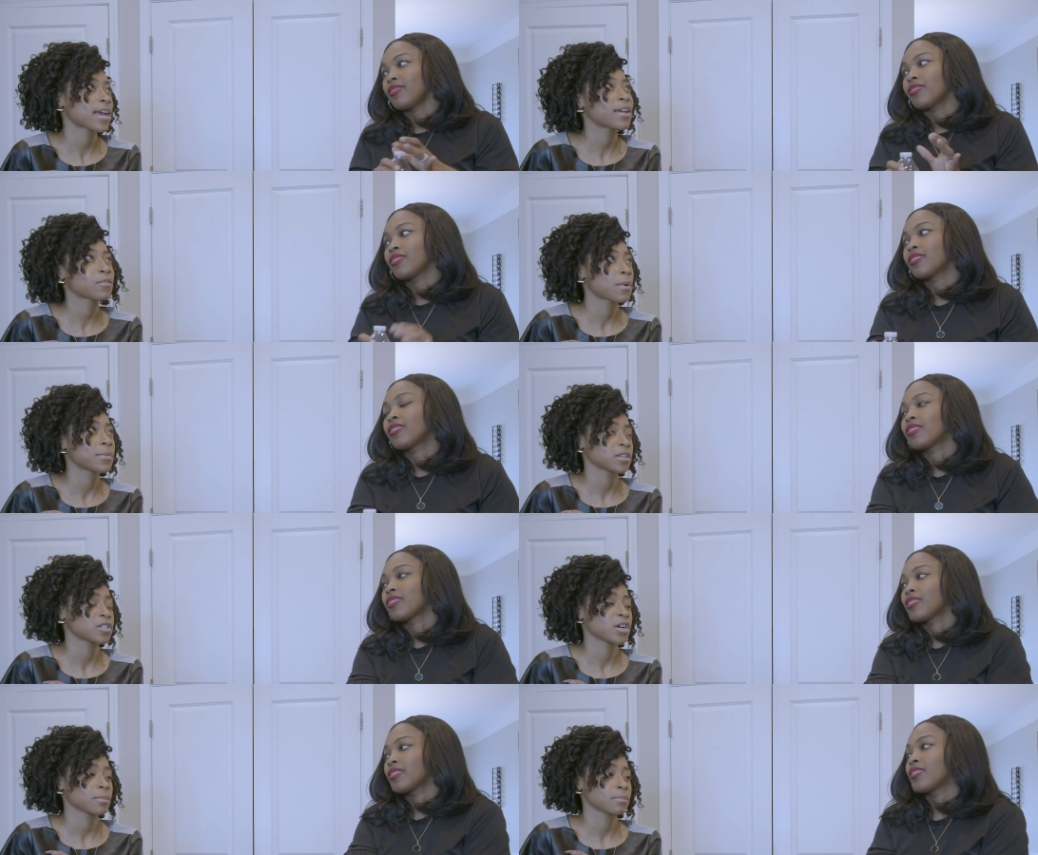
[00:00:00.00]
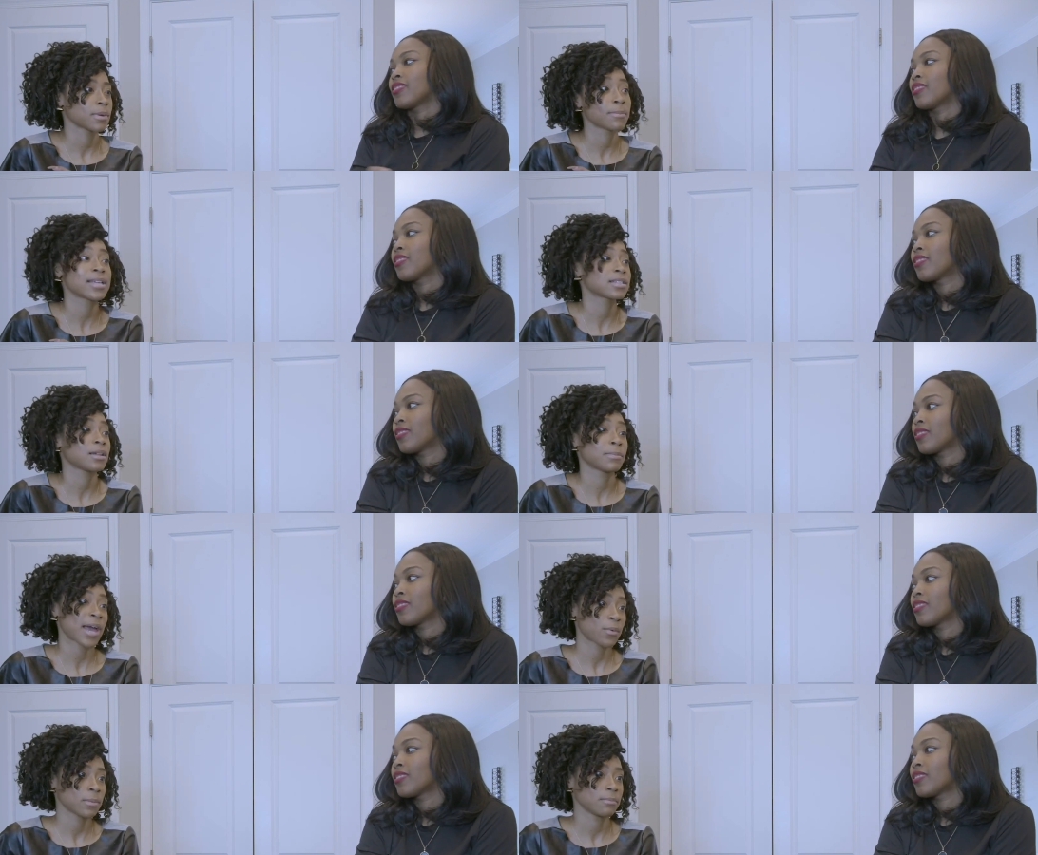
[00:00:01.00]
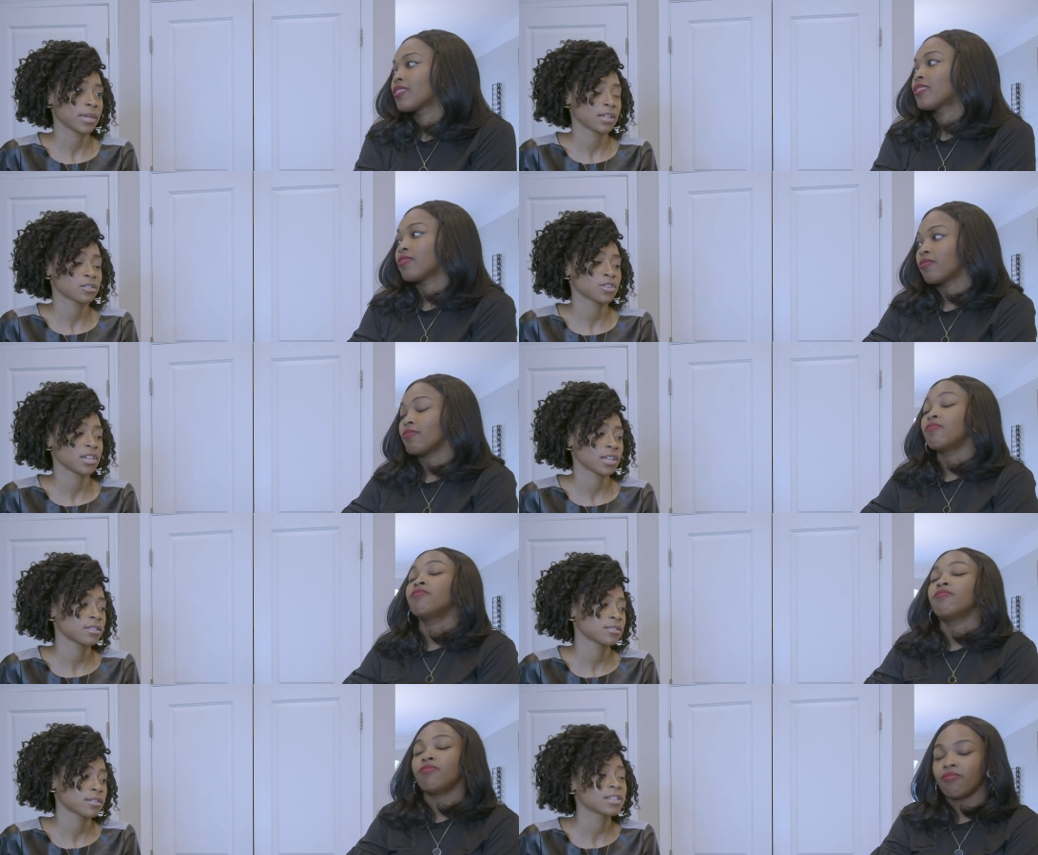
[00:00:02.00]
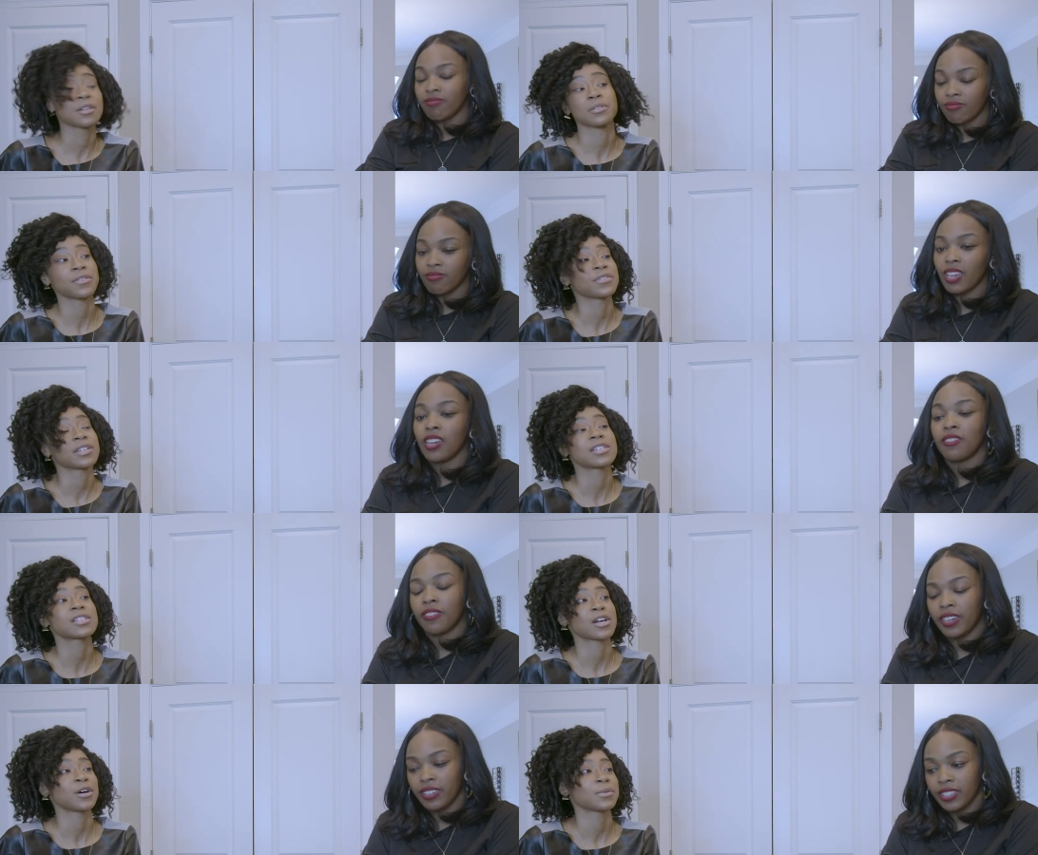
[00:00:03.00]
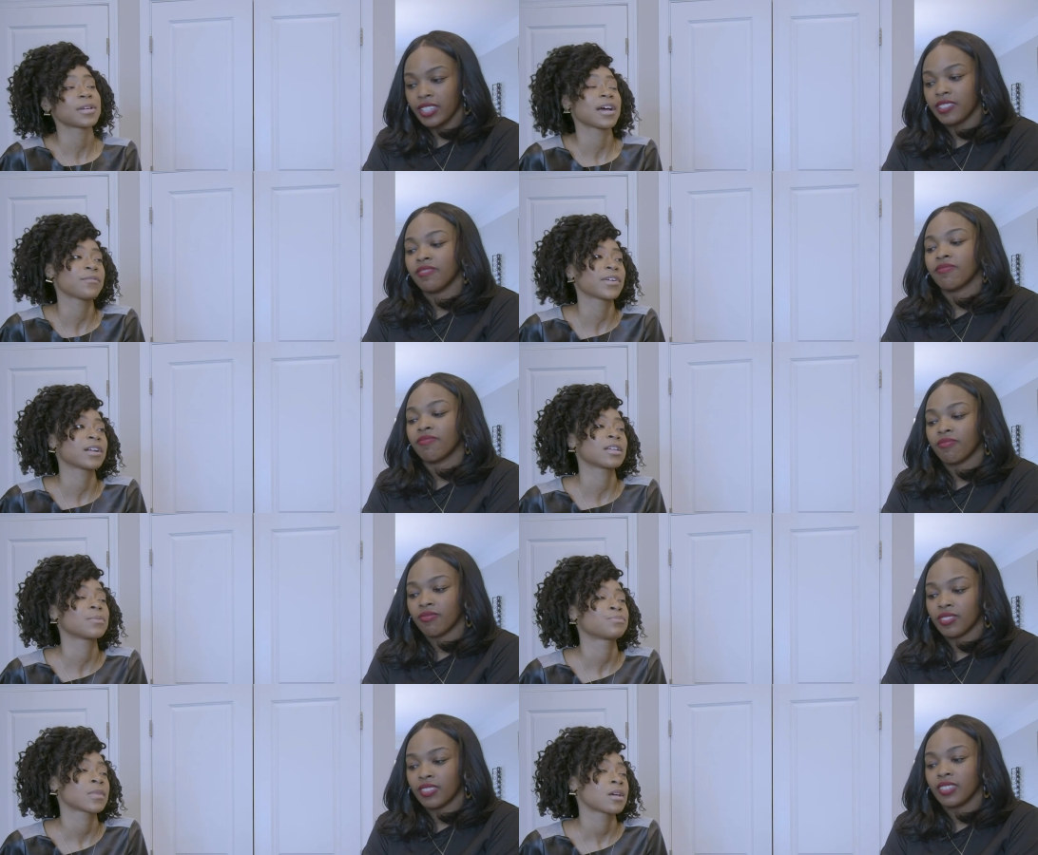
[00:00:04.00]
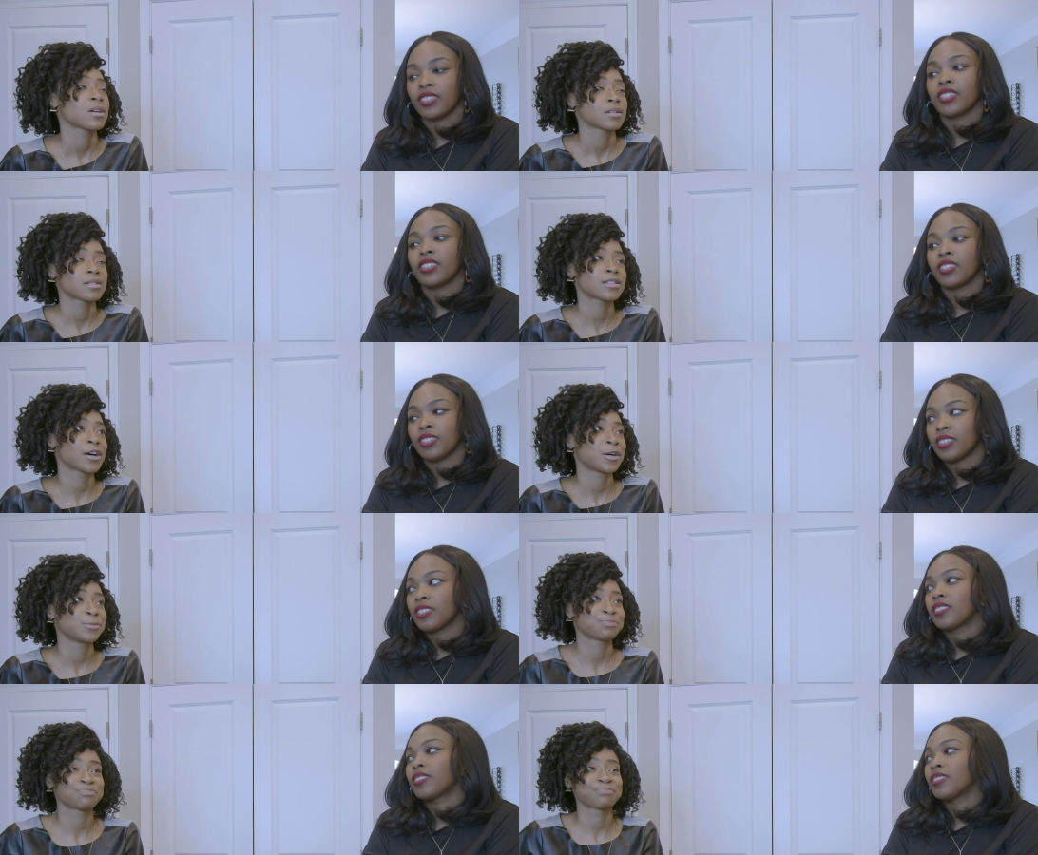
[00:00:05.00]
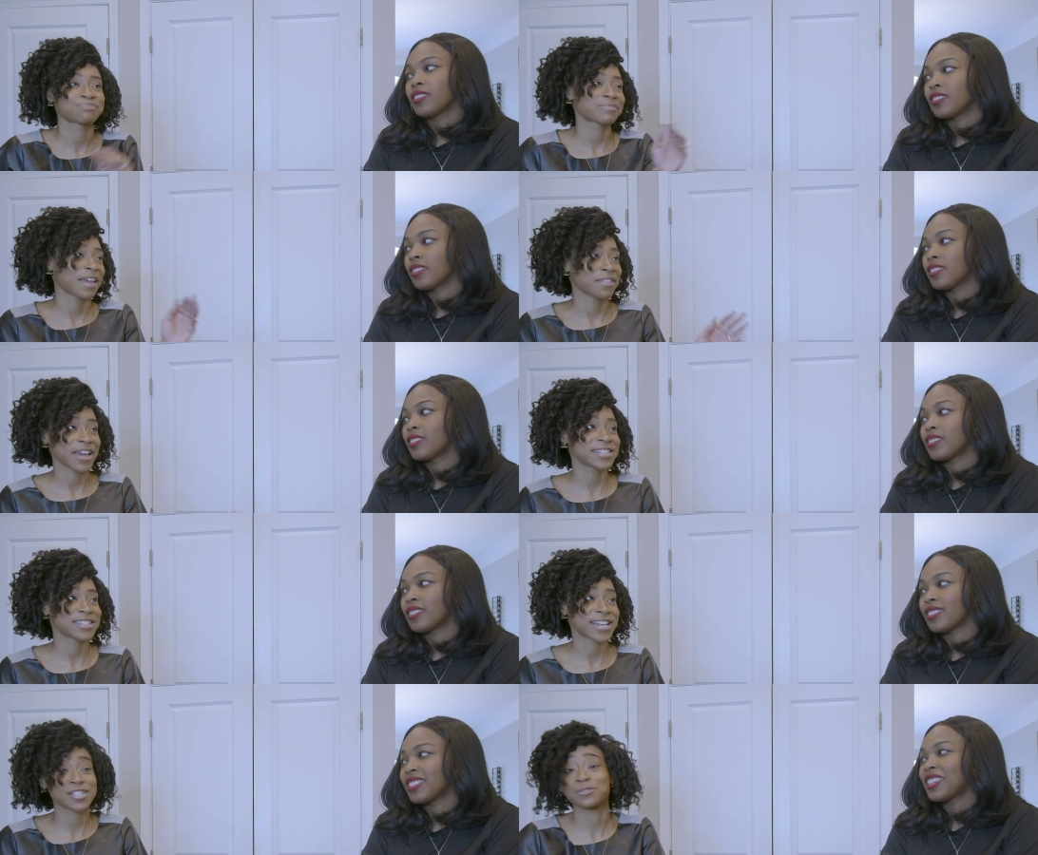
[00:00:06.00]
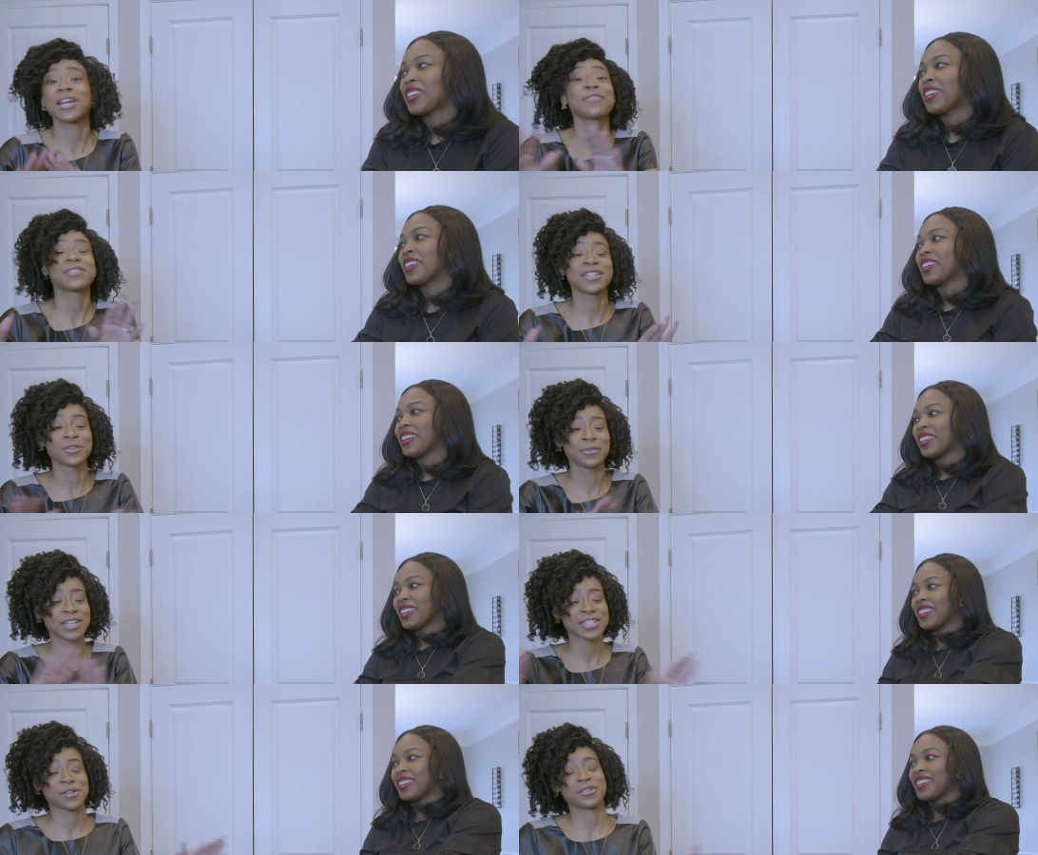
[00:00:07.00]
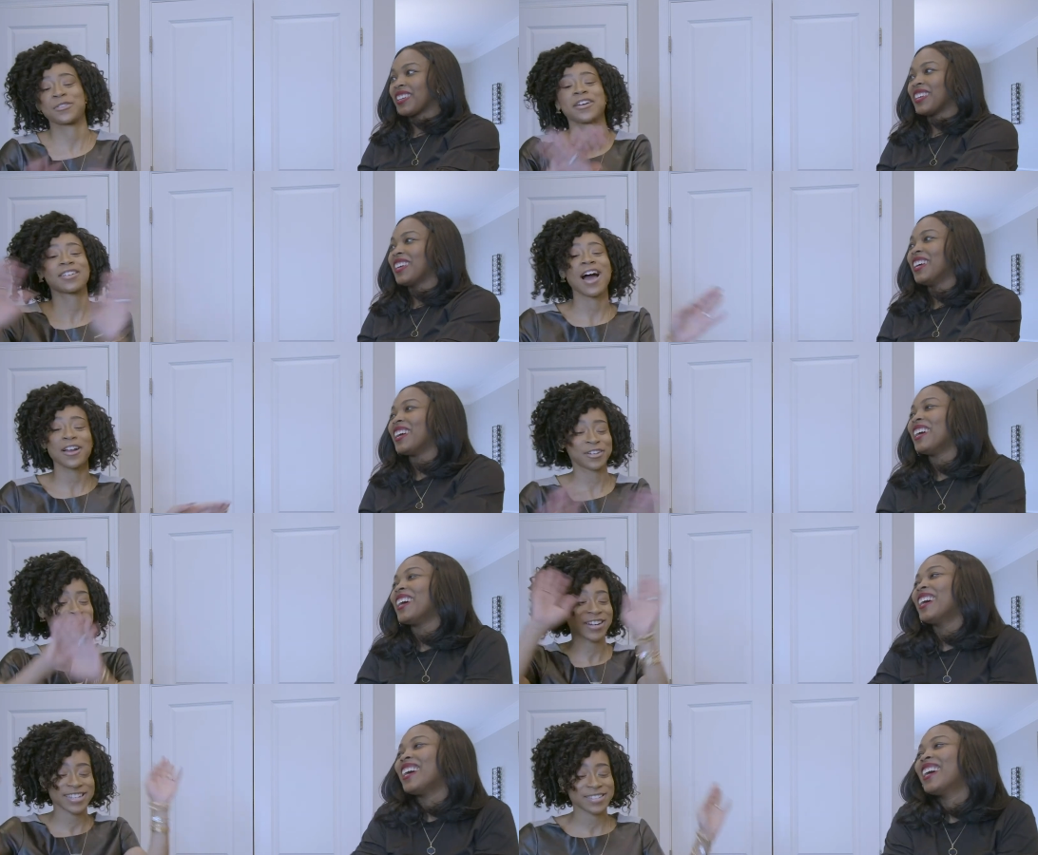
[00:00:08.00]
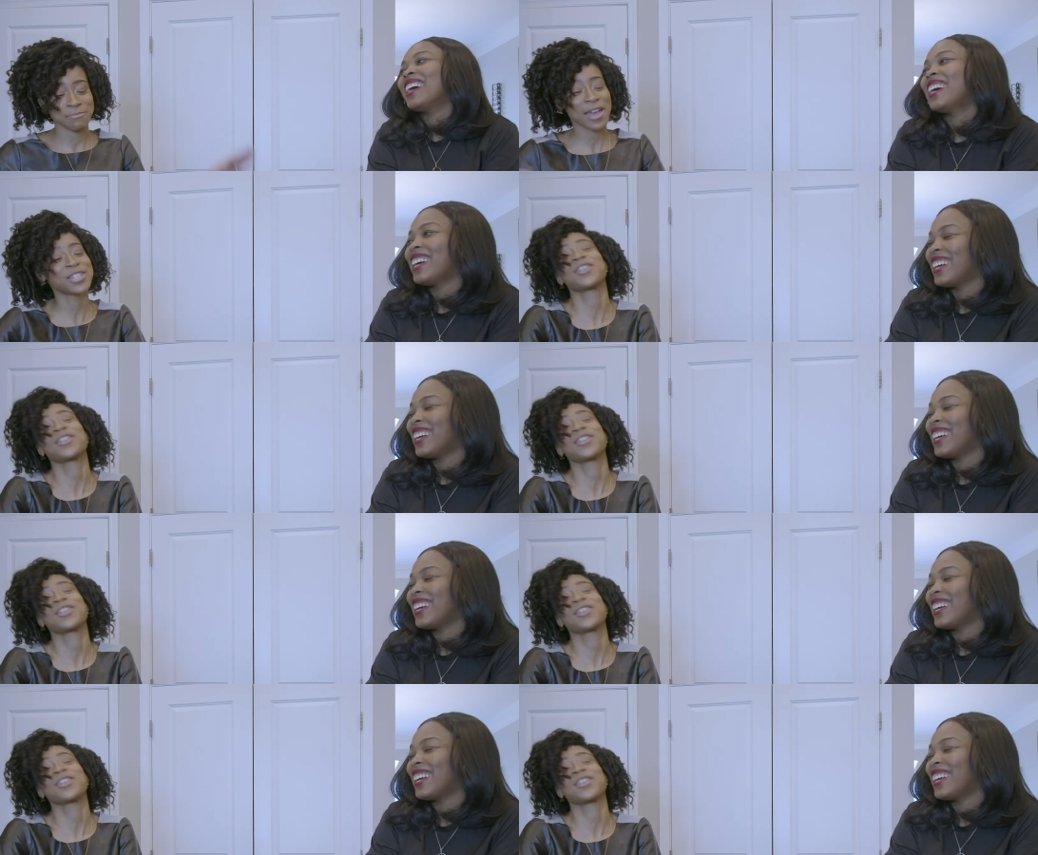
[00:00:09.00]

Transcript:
Speaker 1: can't remember the term, but basically black women being treated mm, a little mm, differently. Unfairly. So, yeah, unfairly. So that's that. So definitely do research on your doctor. make sure